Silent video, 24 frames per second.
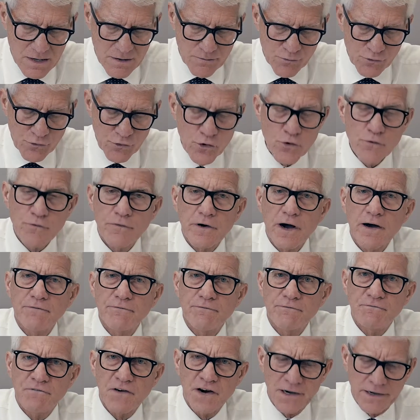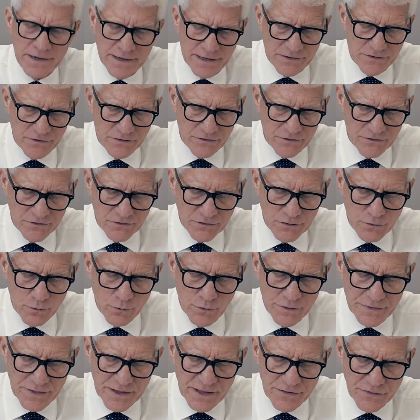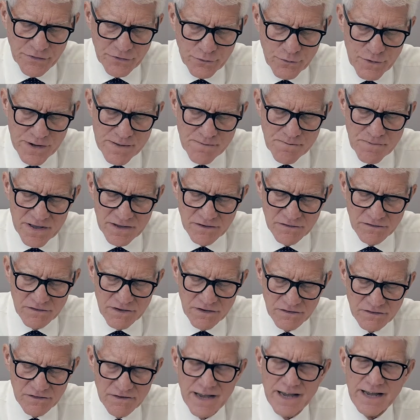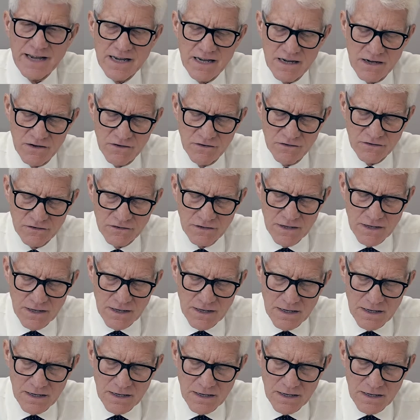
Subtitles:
Proof of funds within 3 business days